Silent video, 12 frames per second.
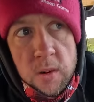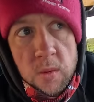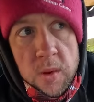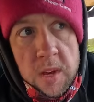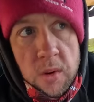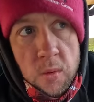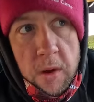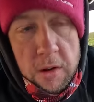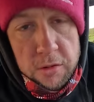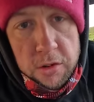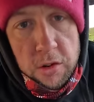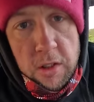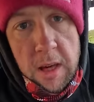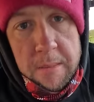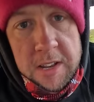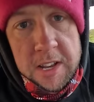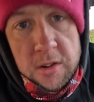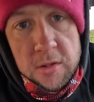we are well through
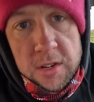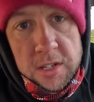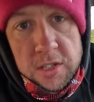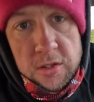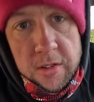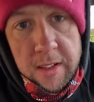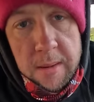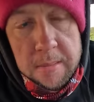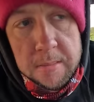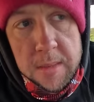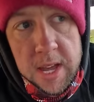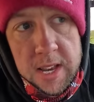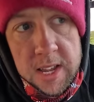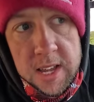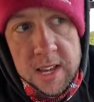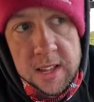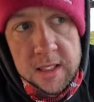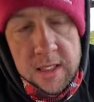lambing now and there's not that
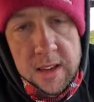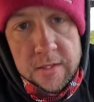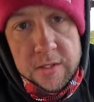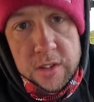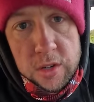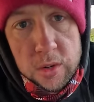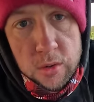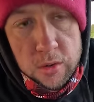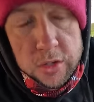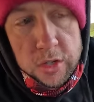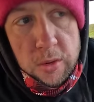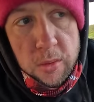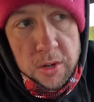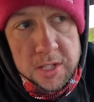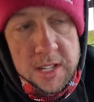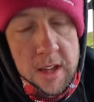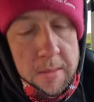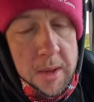many left to go, so there
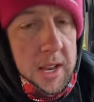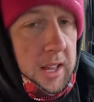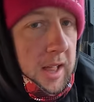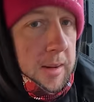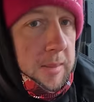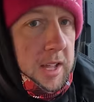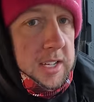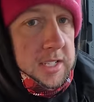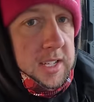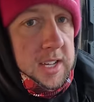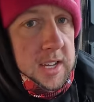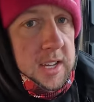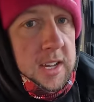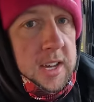wasn't that many lamb last night.